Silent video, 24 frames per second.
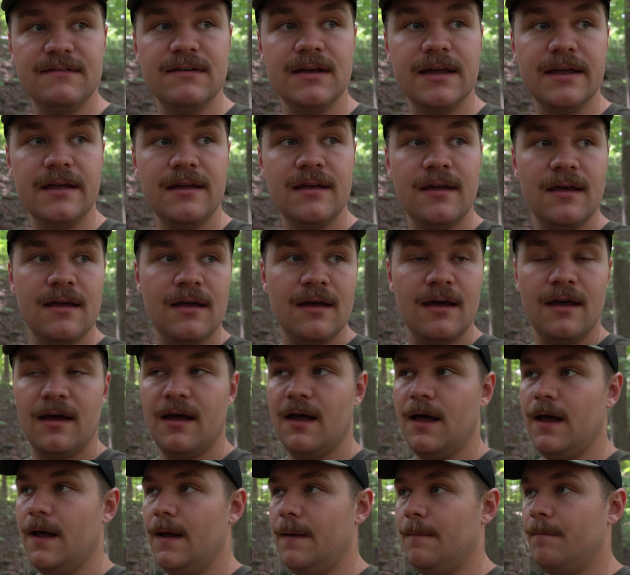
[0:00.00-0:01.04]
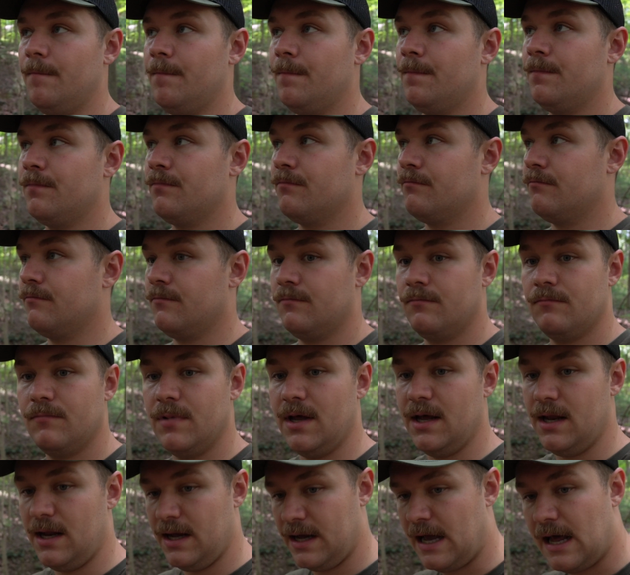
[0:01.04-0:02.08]
it.
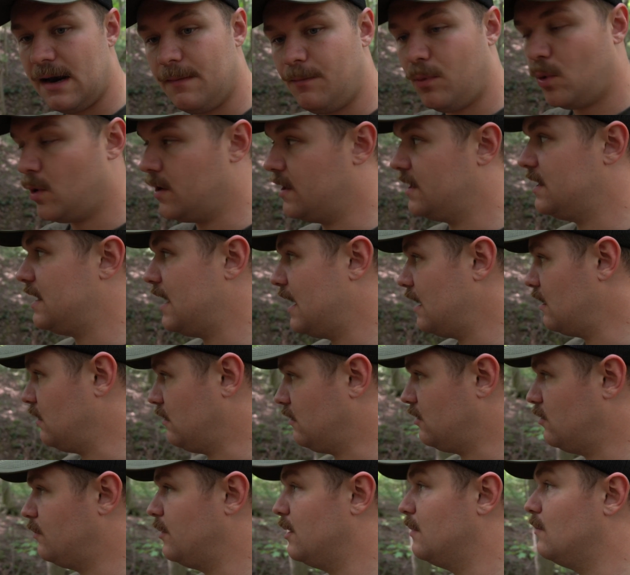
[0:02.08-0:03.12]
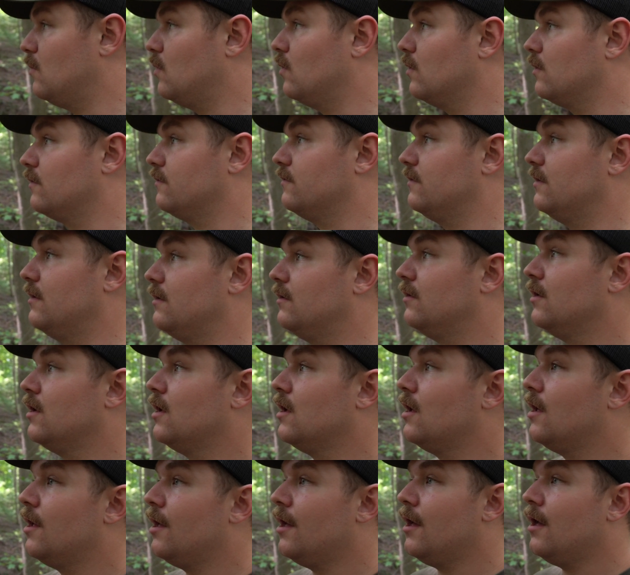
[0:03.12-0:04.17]
But I got it pointed down a little bit more, so
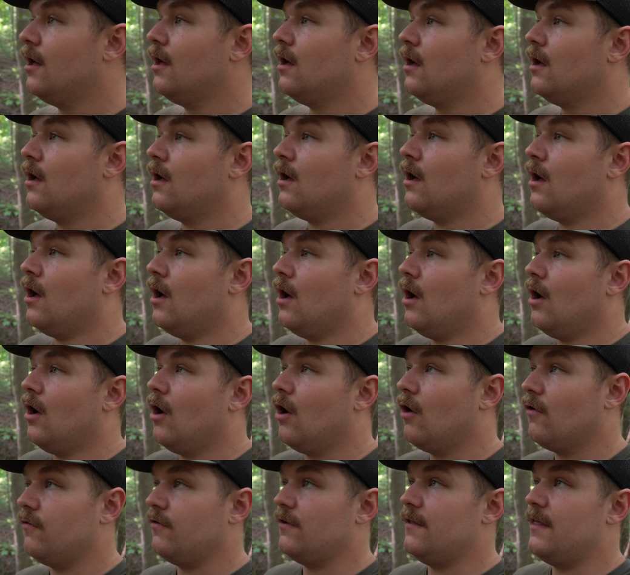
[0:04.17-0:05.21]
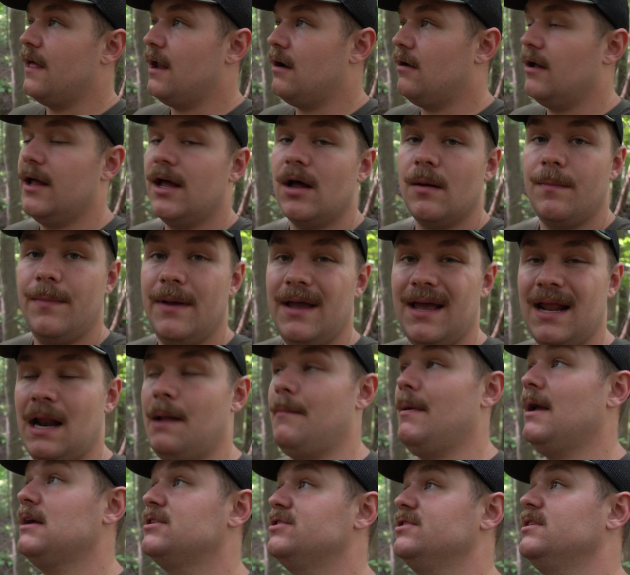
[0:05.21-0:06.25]
hopefully that'll help. And
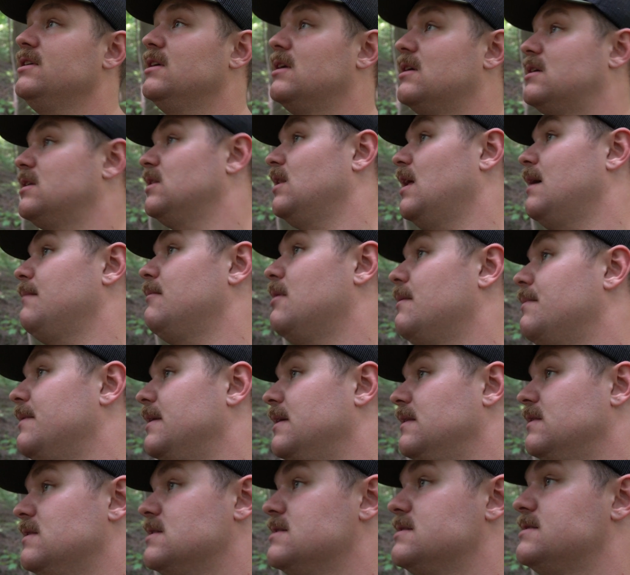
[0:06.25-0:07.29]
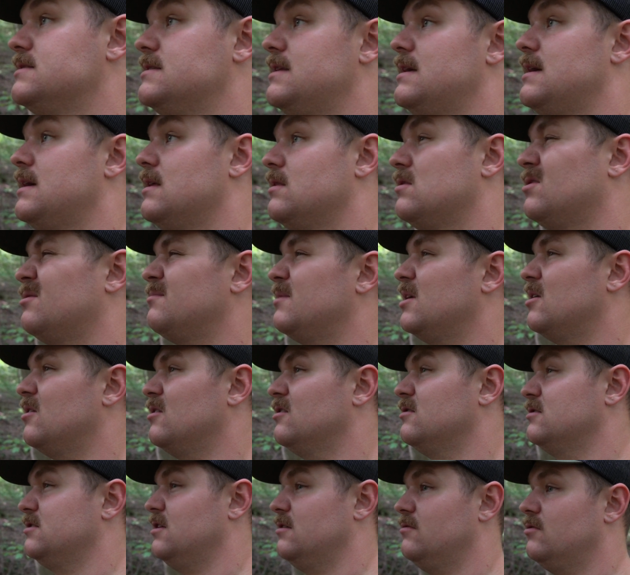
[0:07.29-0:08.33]
I'm actually gonna climb up in this stand, throw my
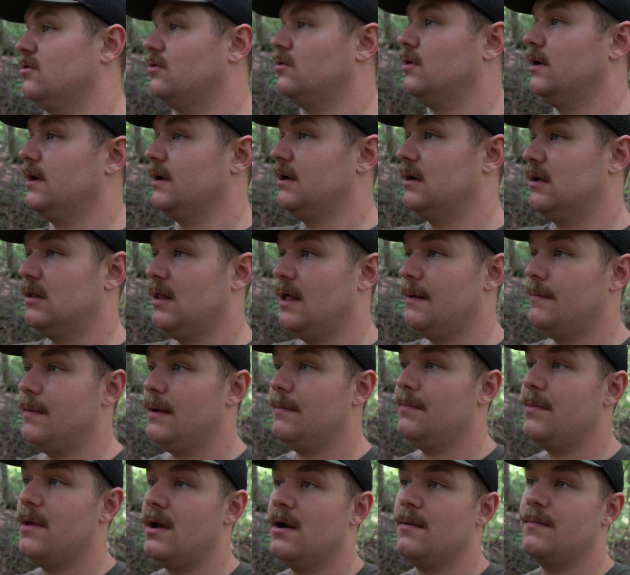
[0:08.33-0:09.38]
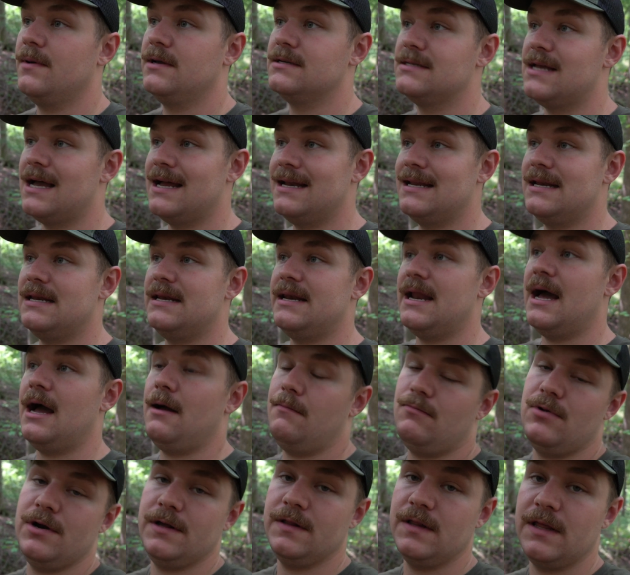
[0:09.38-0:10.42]
harness on real quick and climb up there, because I did
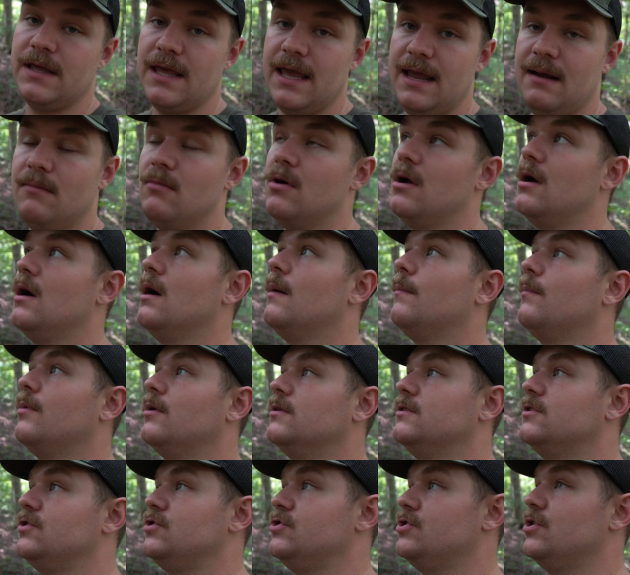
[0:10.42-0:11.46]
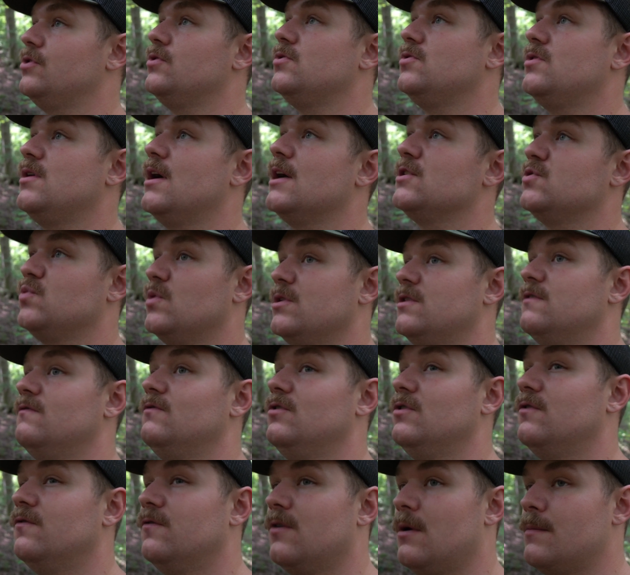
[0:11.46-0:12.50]
not bring the camera up to show you guys what the
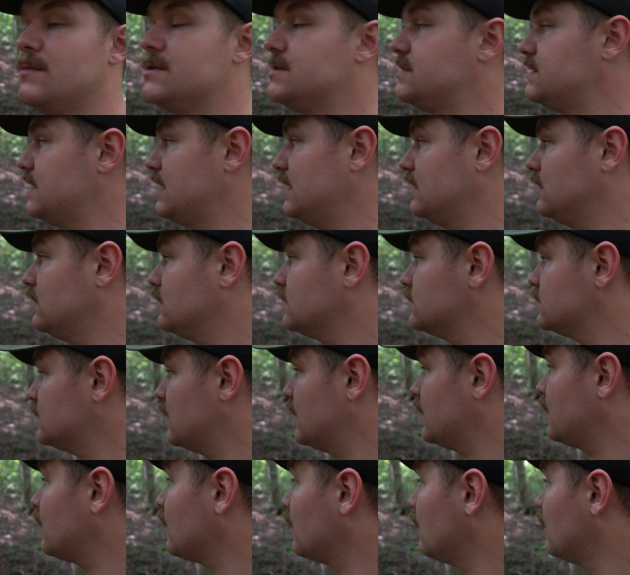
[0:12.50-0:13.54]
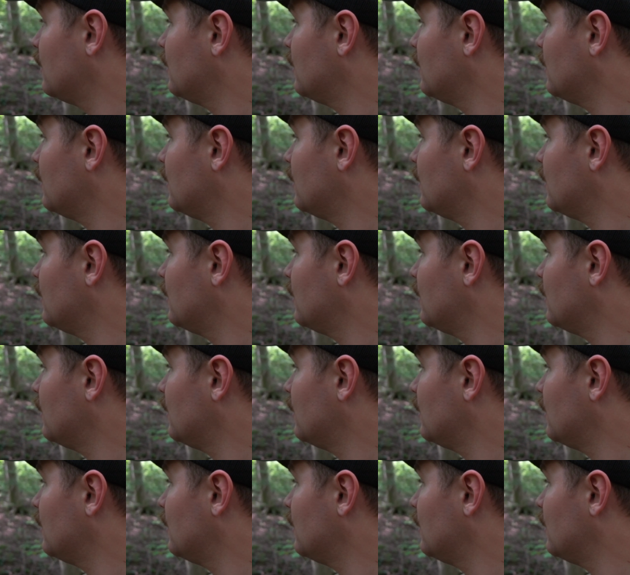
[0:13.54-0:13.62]
view from the stand looks like.